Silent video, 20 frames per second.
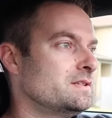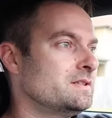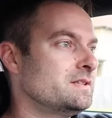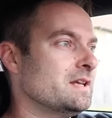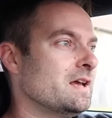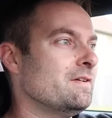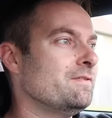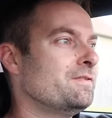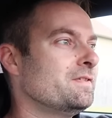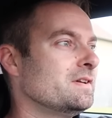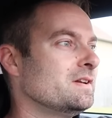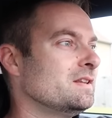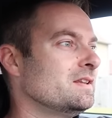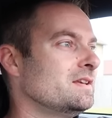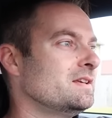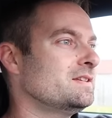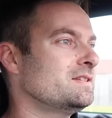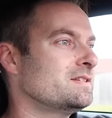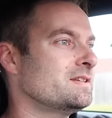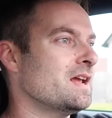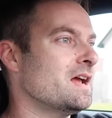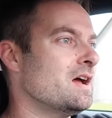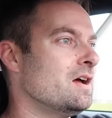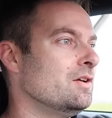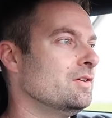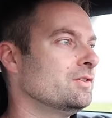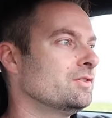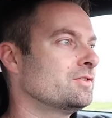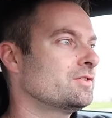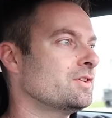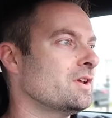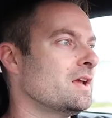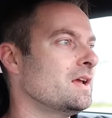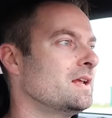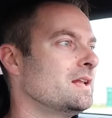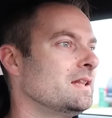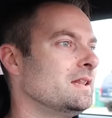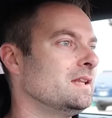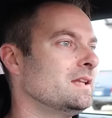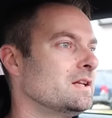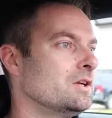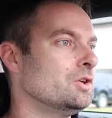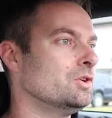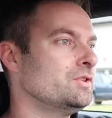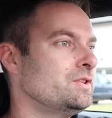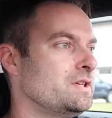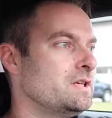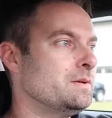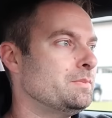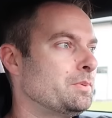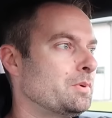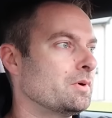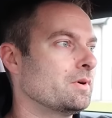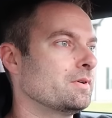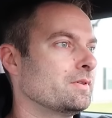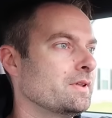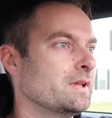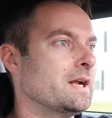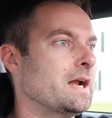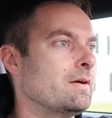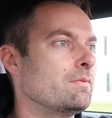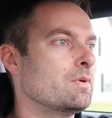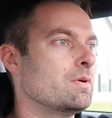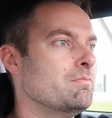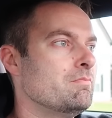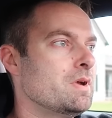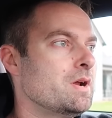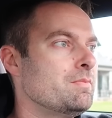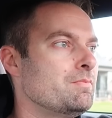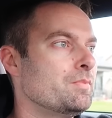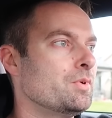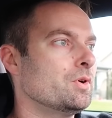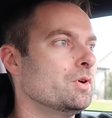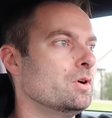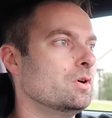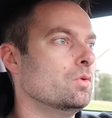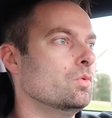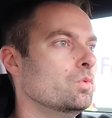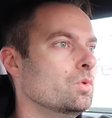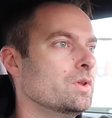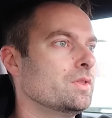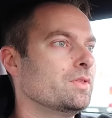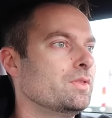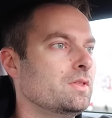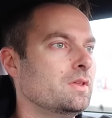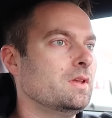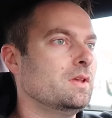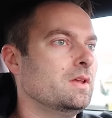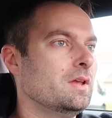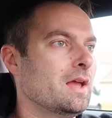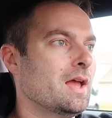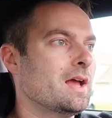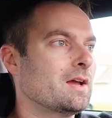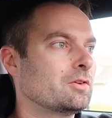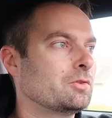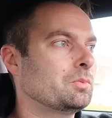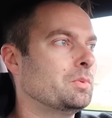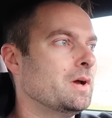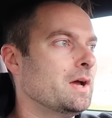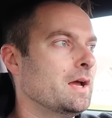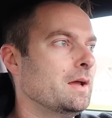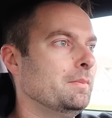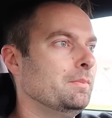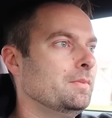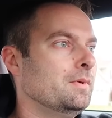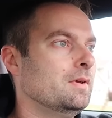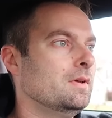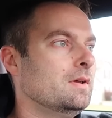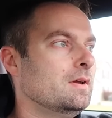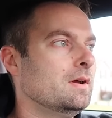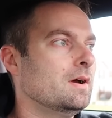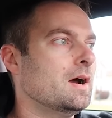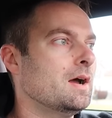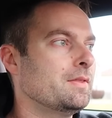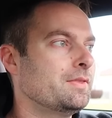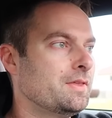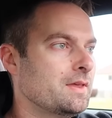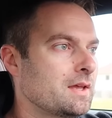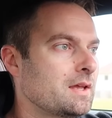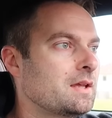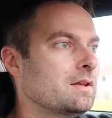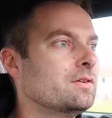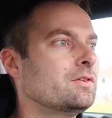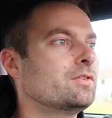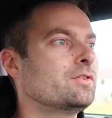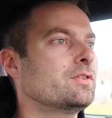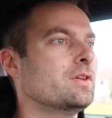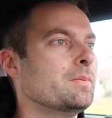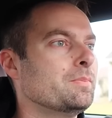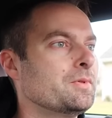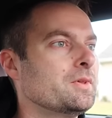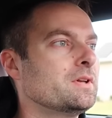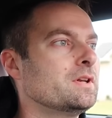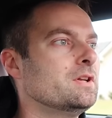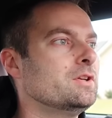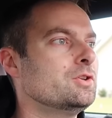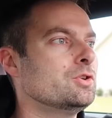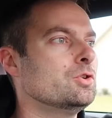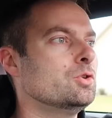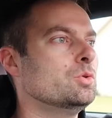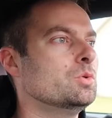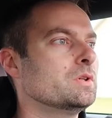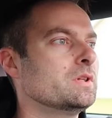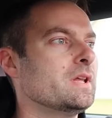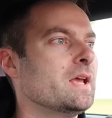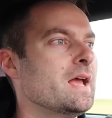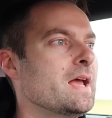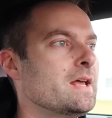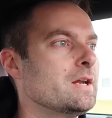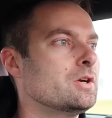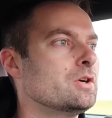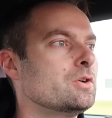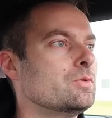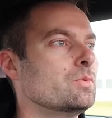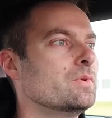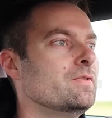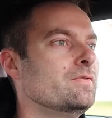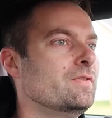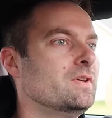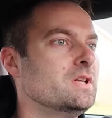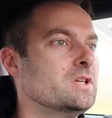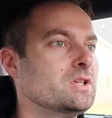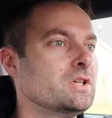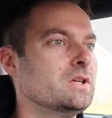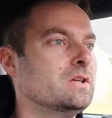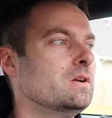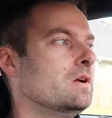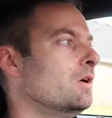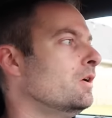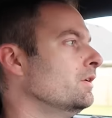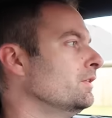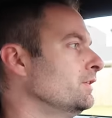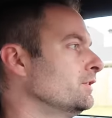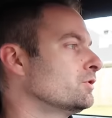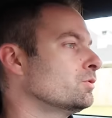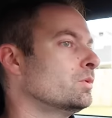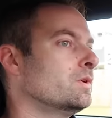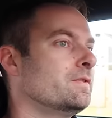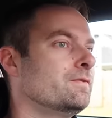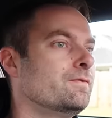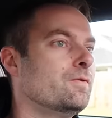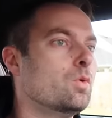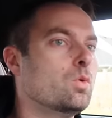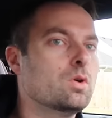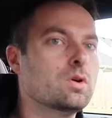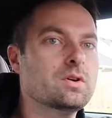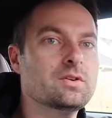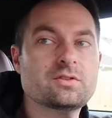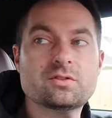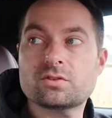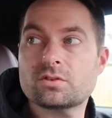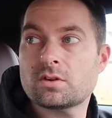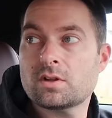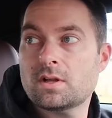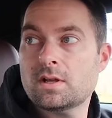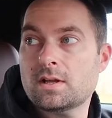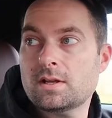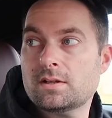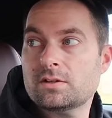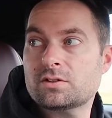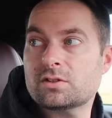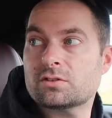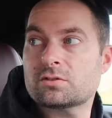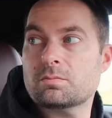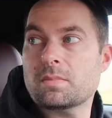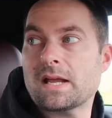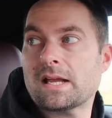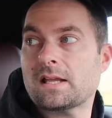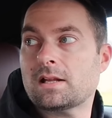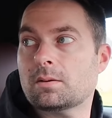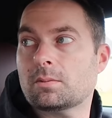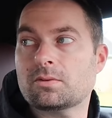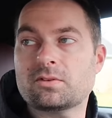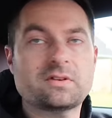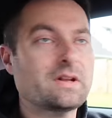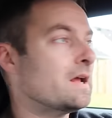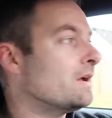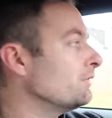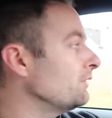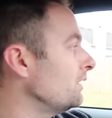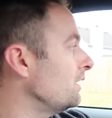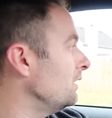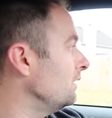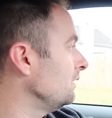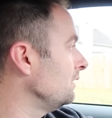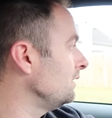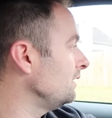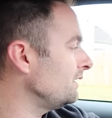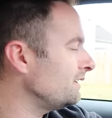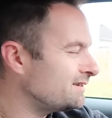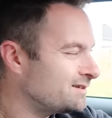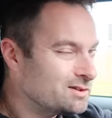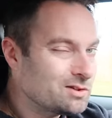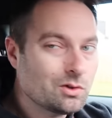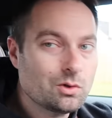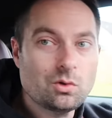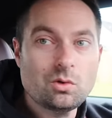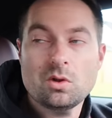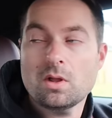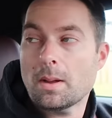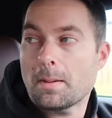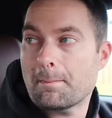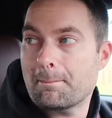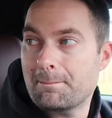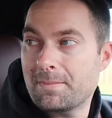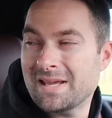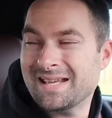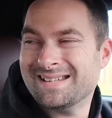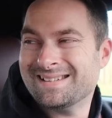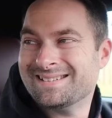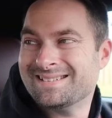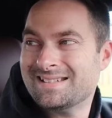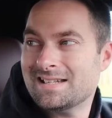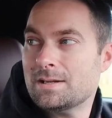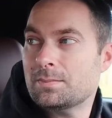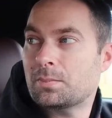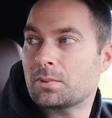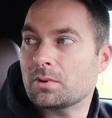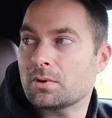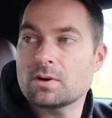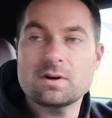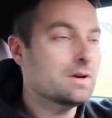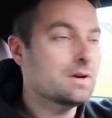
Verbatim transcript: Definitely sounds a little deeper than I remember with the X Pipe. I think it's something to do with the header revision on the 24s, just making them sound a little bit deeper.